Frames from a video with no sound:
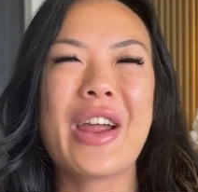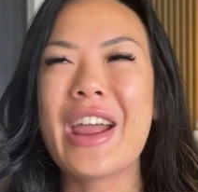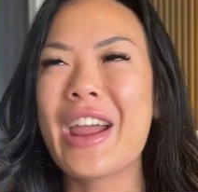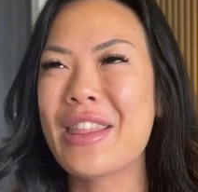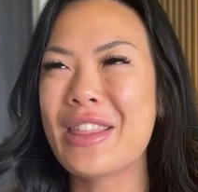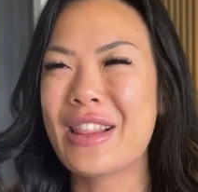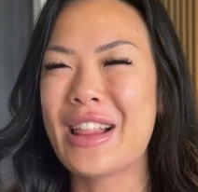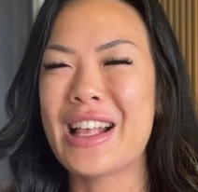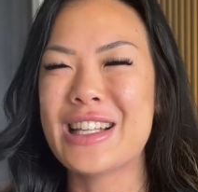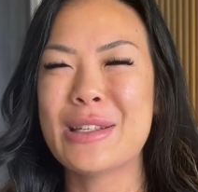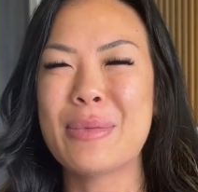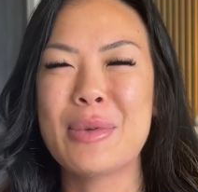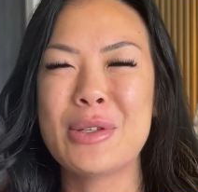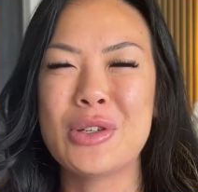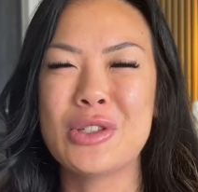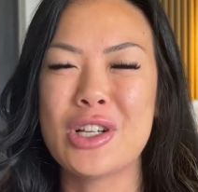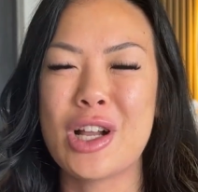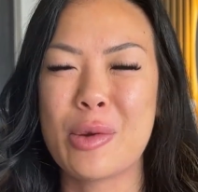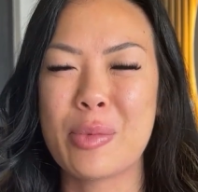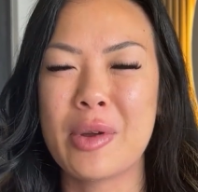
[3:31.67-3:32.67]
In the last episode,
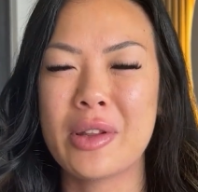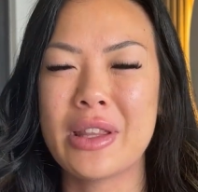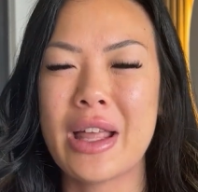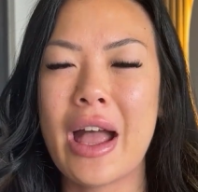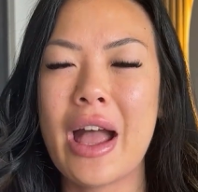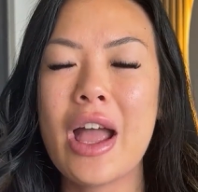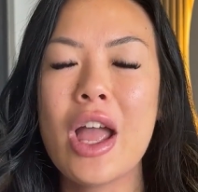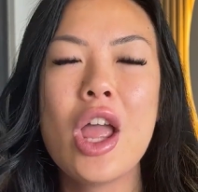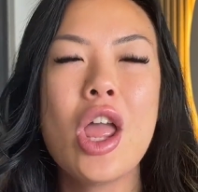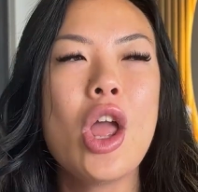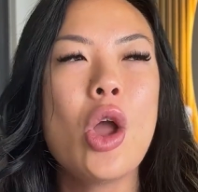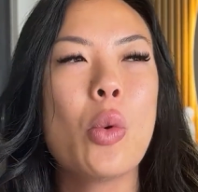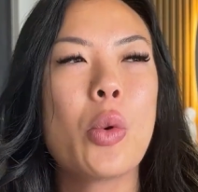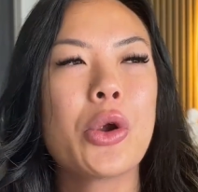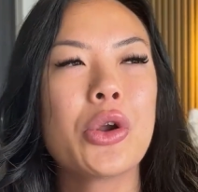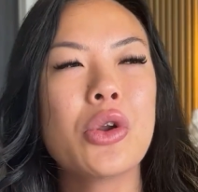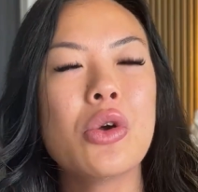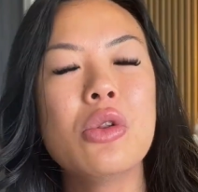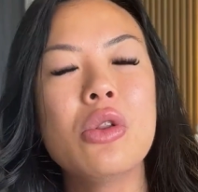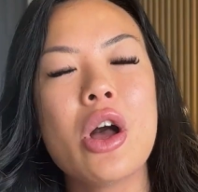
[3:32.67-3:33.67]
talked about that. We're
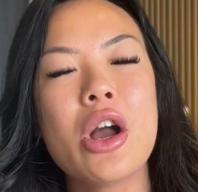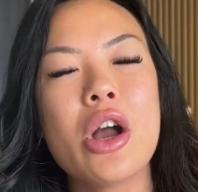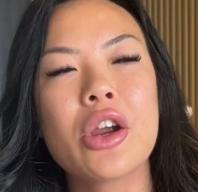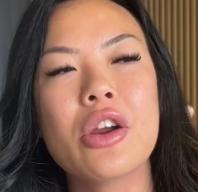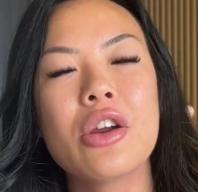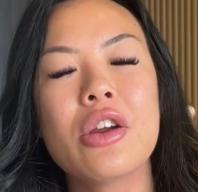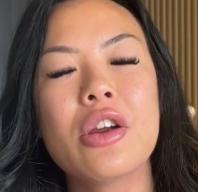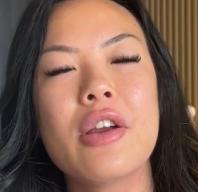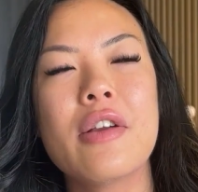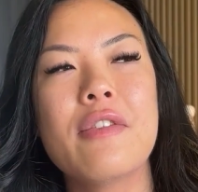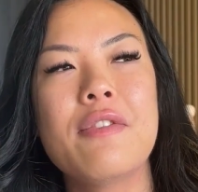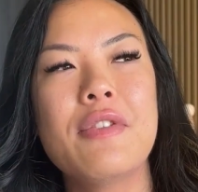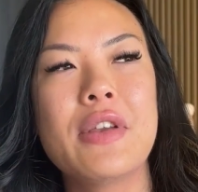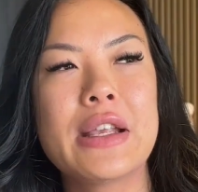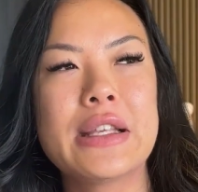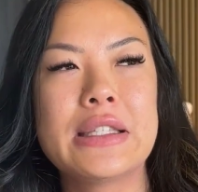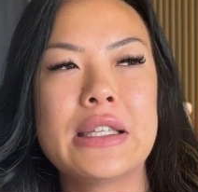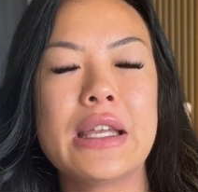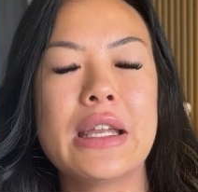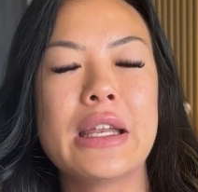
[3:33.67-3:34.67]
no longer
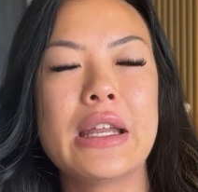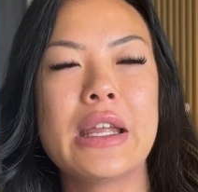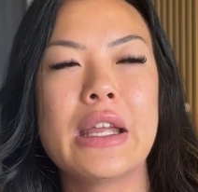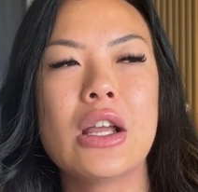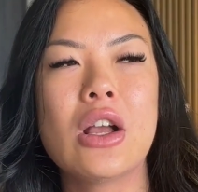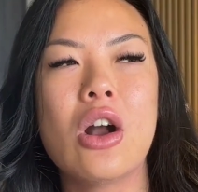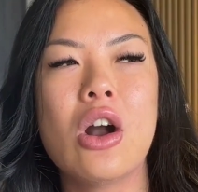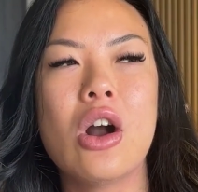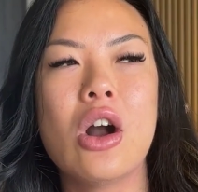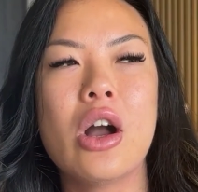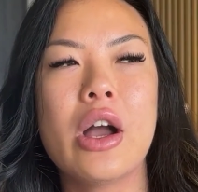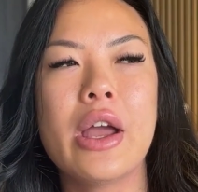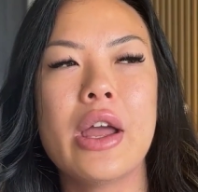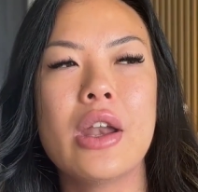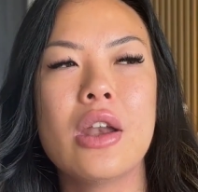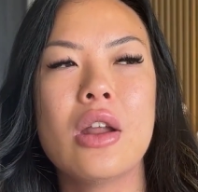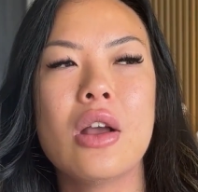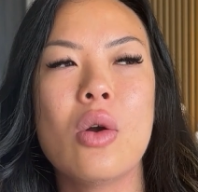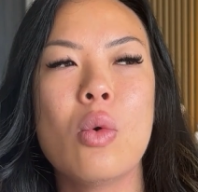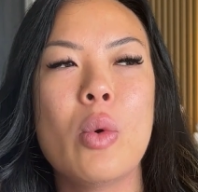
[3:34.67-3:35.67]
fixating
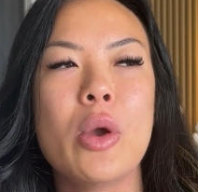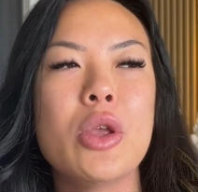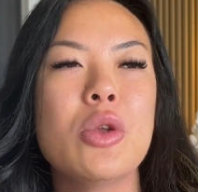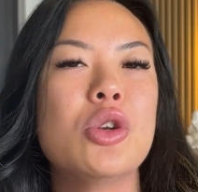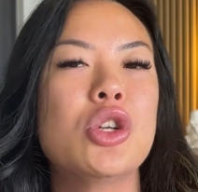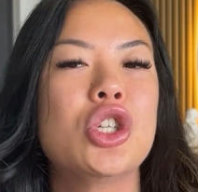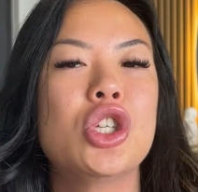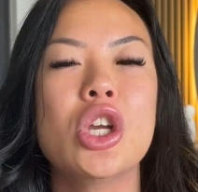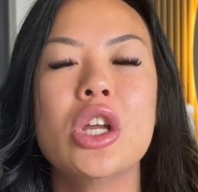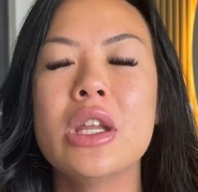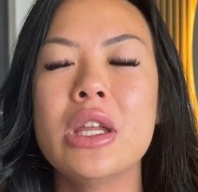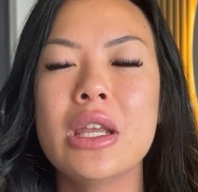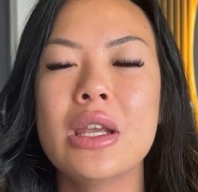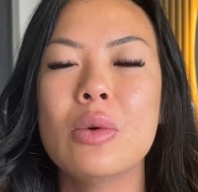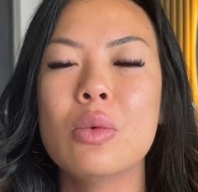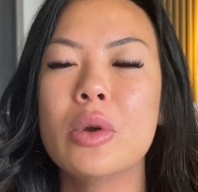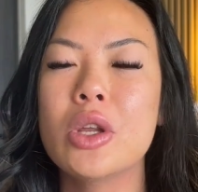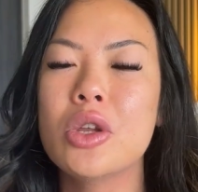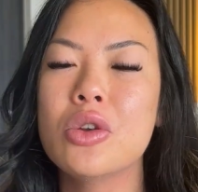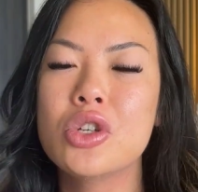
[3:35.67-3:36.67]
on what you should eat and
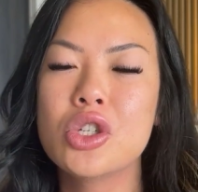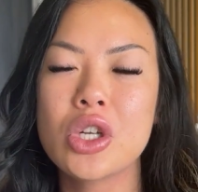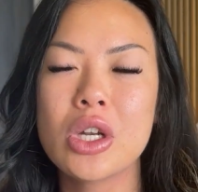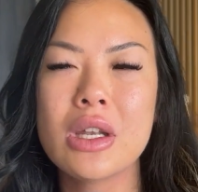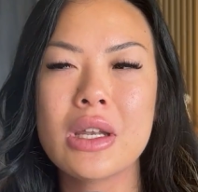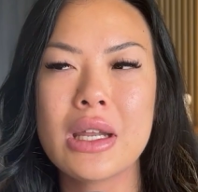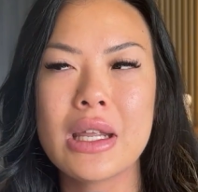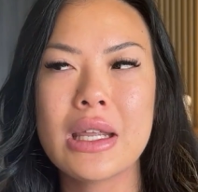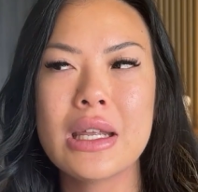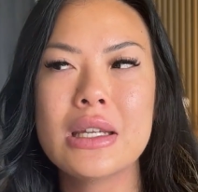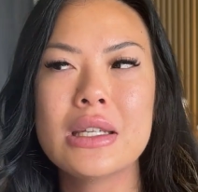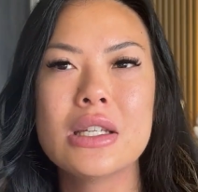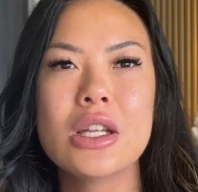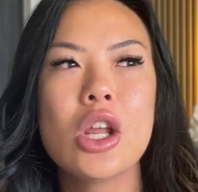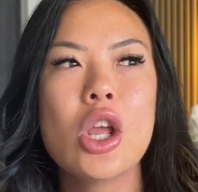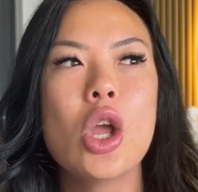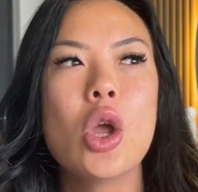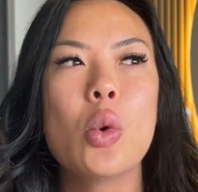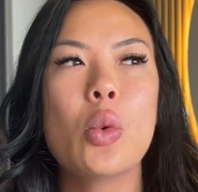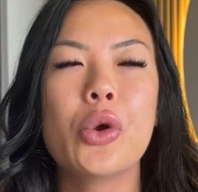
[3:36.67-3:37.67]
what you shouldn't eat.
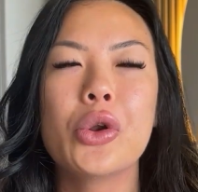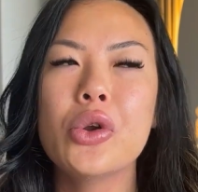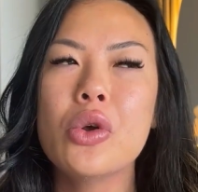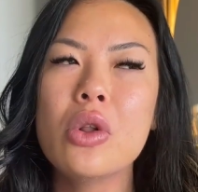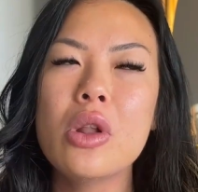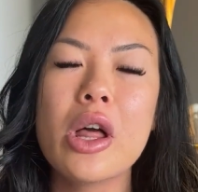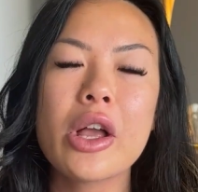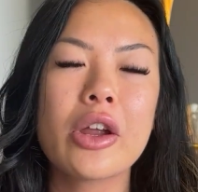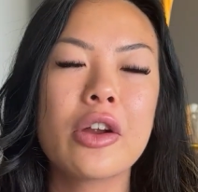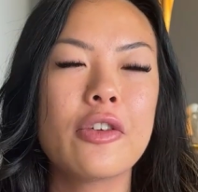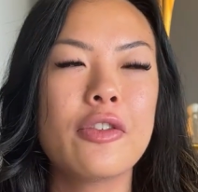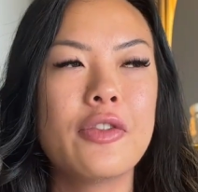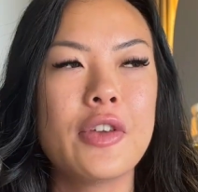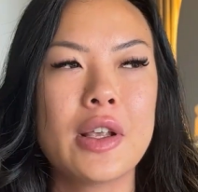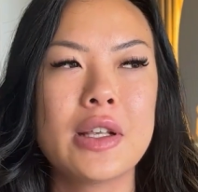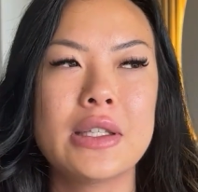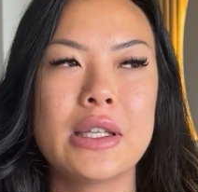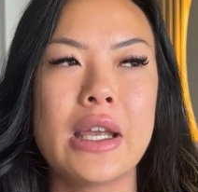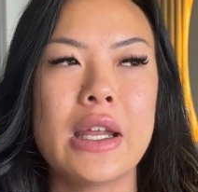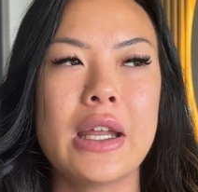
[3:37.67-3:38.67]
We're no longer
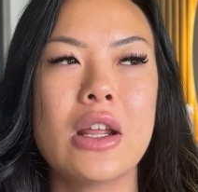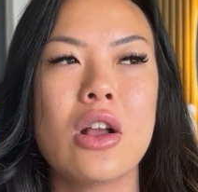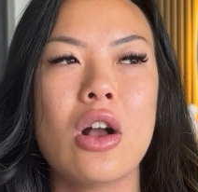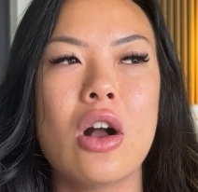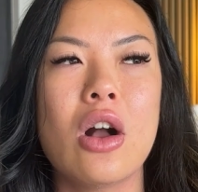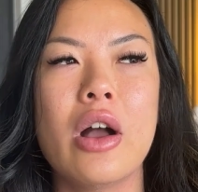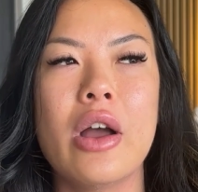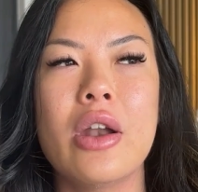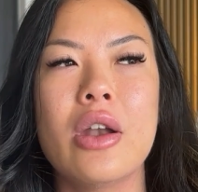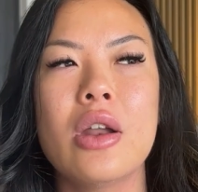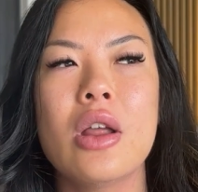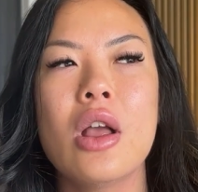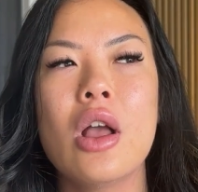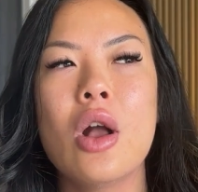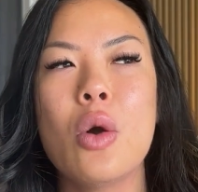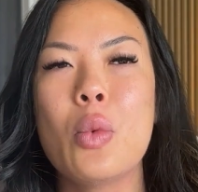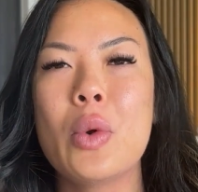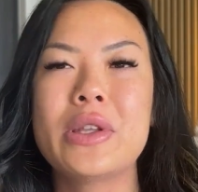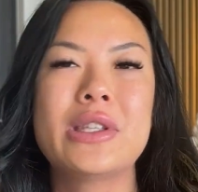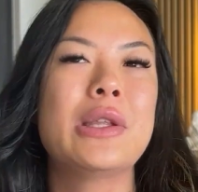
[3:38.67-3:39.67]
fixating on
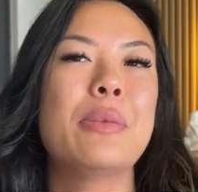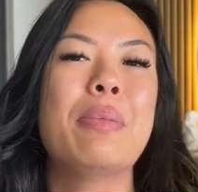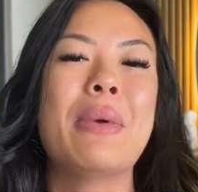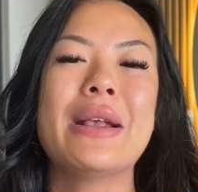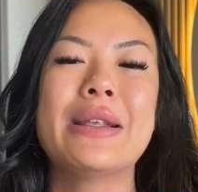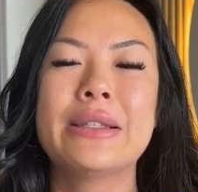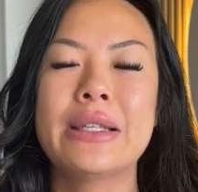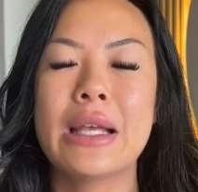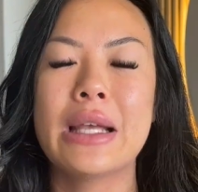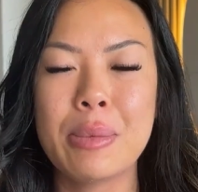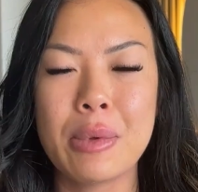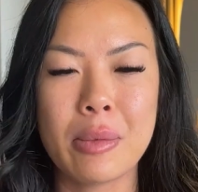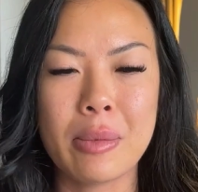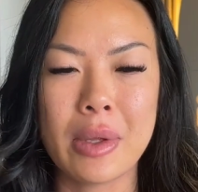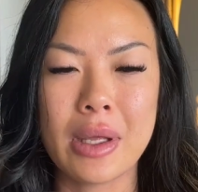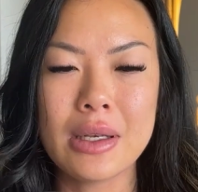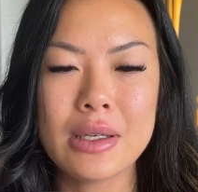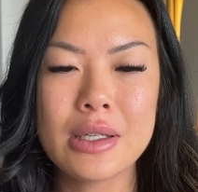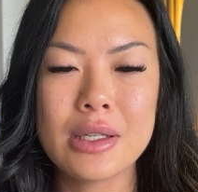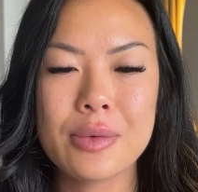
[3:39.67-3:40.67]
what's the best
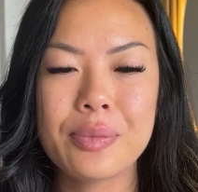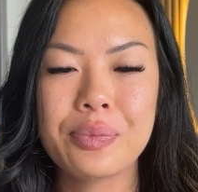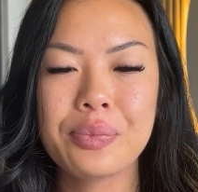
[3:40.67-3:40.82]
supplement.